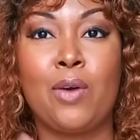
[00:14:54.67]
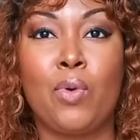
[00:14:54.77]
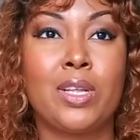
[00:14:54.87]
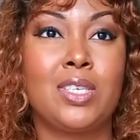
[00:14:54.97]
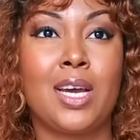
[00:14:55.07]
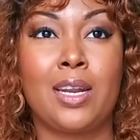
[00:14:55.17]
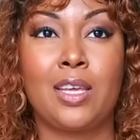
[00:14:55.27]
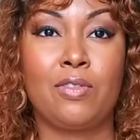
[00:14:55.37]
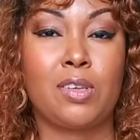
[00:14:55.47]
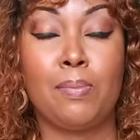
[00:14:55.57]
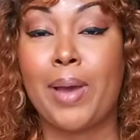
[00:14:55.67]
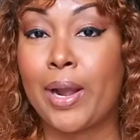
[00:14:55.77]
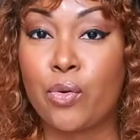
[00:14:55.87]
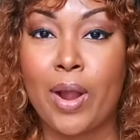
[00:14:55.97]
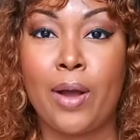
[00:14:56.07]
wanted to kind of give some
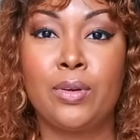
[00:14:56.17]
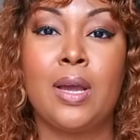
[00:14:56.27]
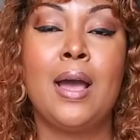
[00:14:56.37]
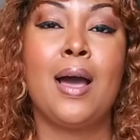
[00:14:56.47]
background.